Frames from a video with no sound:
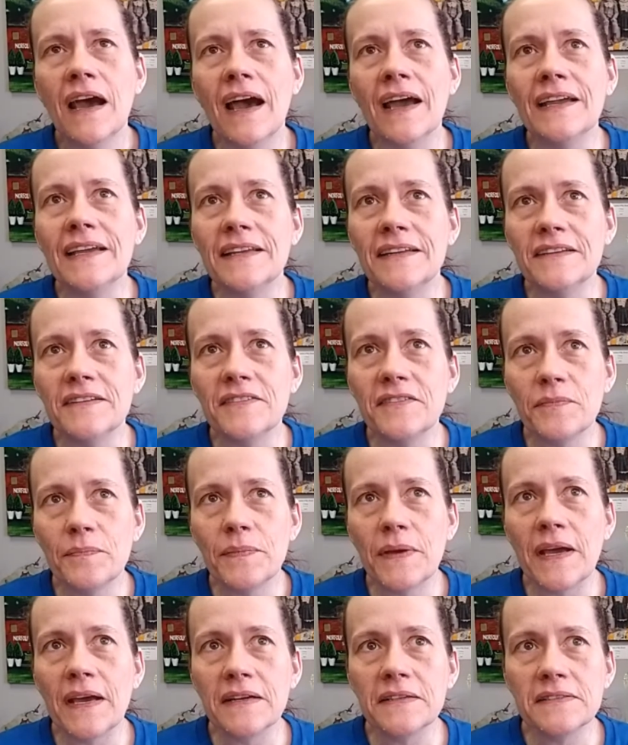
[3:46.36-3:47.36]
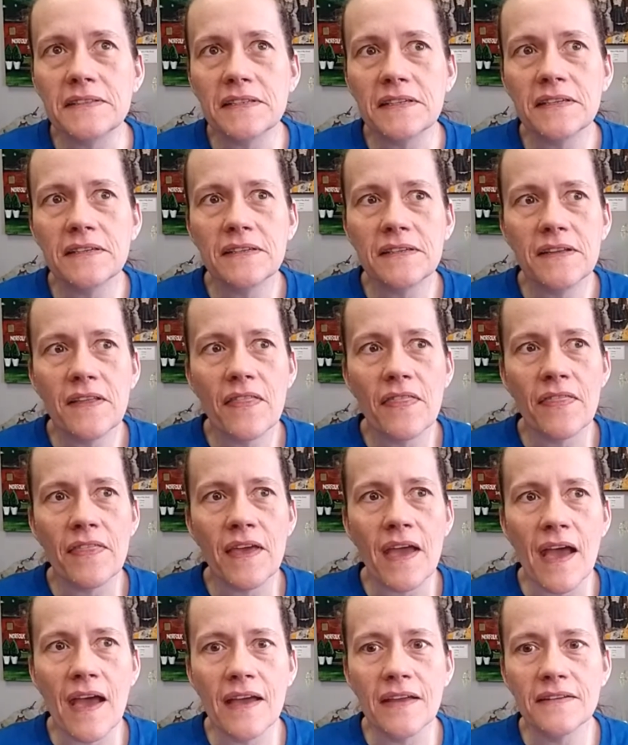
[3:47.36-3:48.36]
I can expect
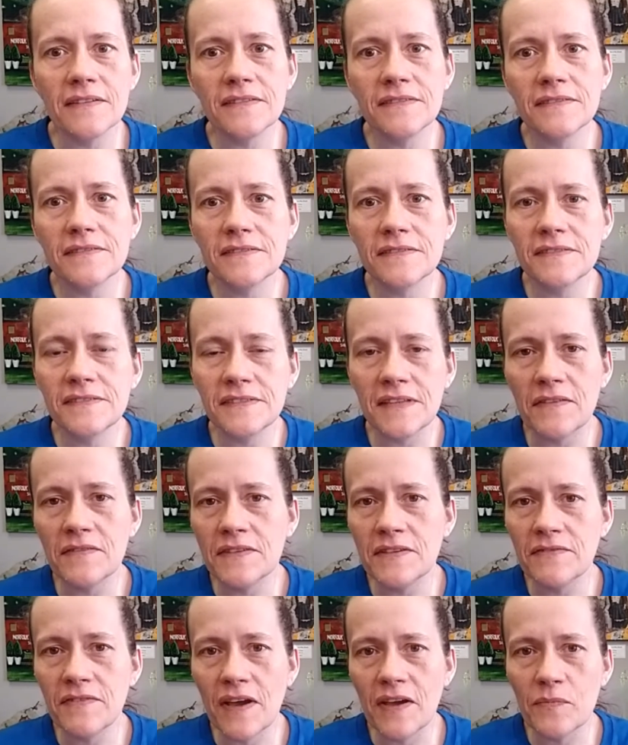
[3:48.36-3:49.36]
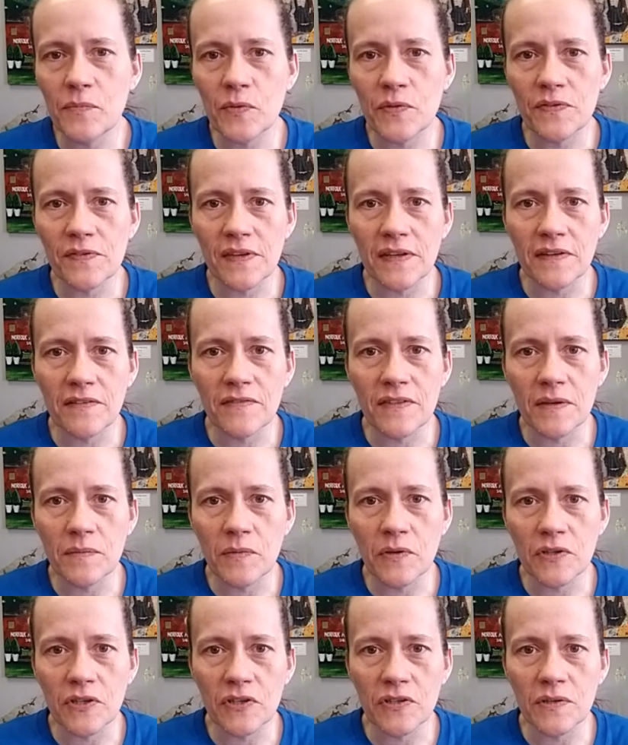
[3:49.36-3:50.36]
that 75% of
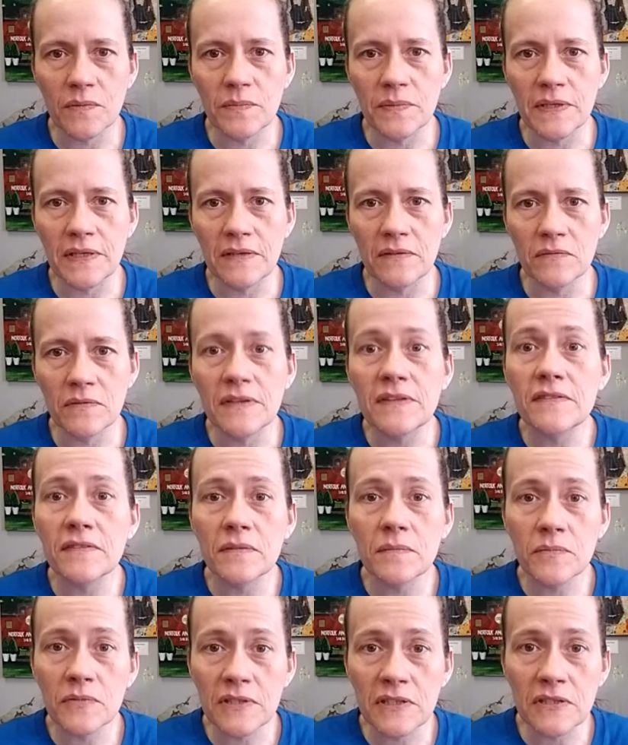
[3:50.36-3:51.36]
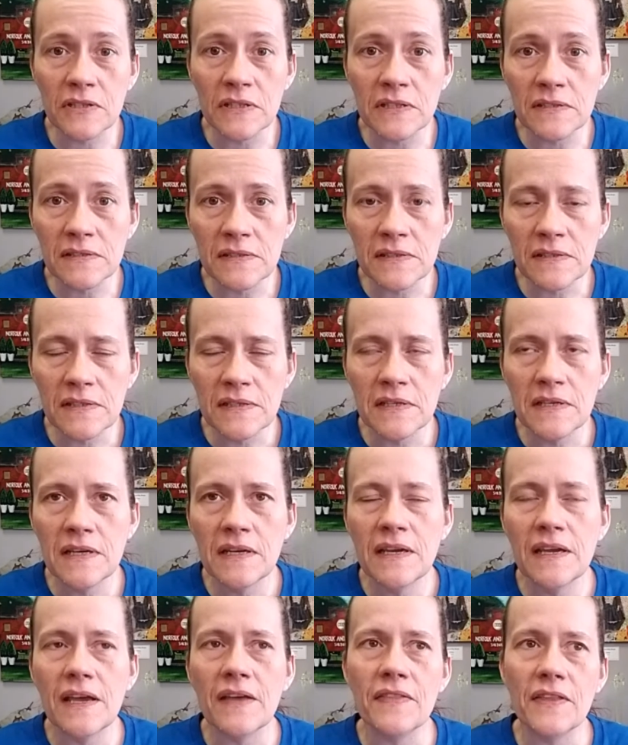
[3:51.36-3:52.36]
them are going to be reasonably good,
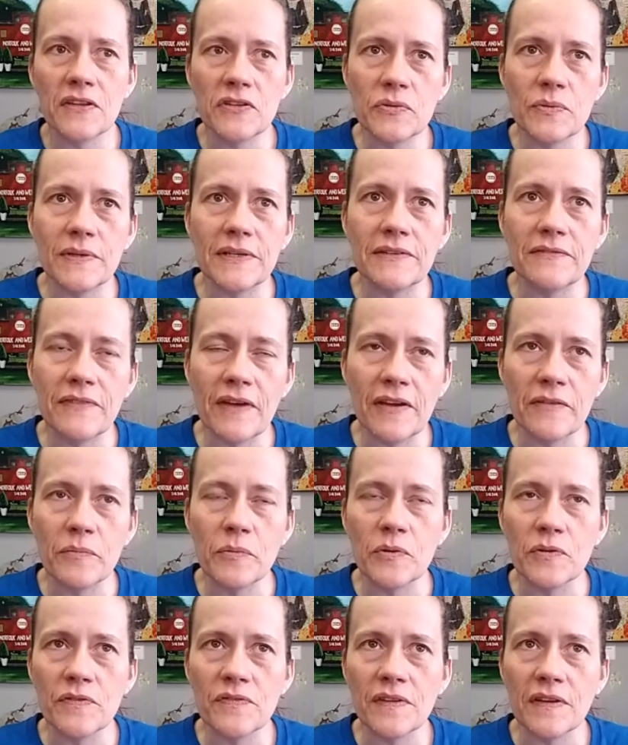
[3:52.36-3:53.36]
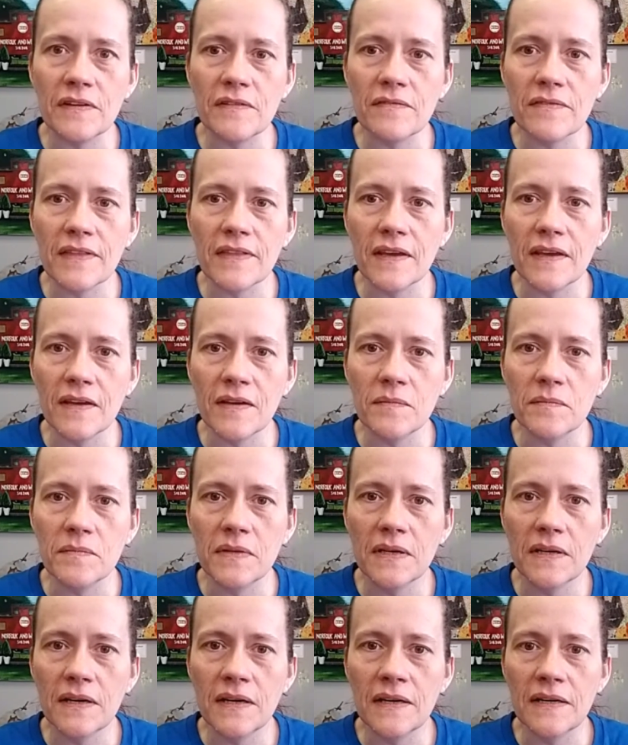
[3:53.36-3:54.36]
and then 25% of
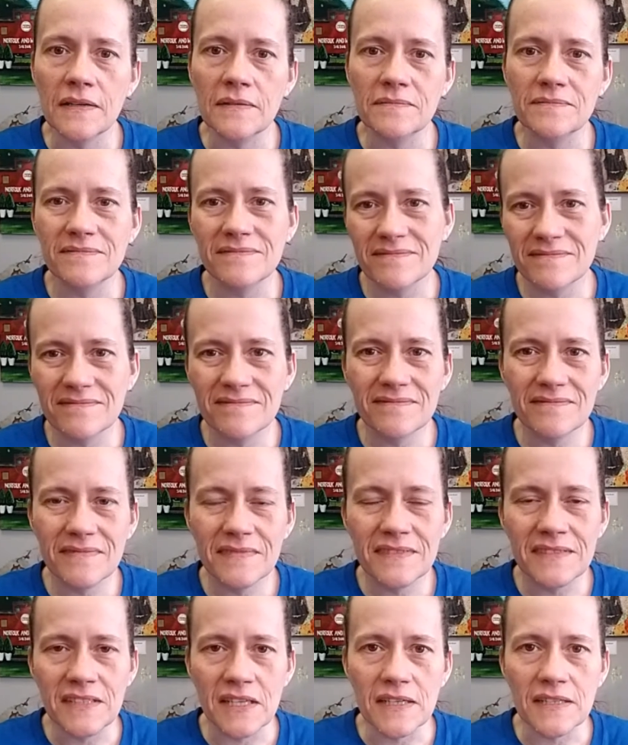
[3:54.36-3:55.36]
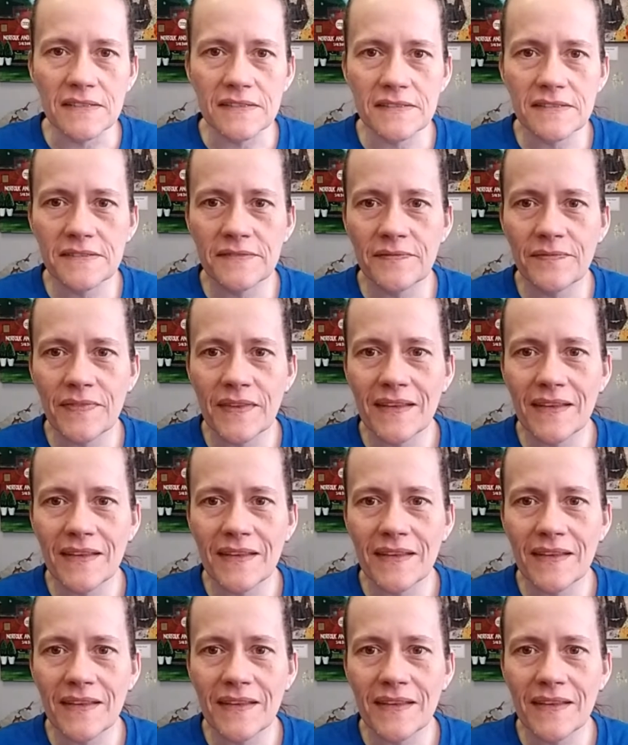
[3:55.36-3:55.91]
them um, duds.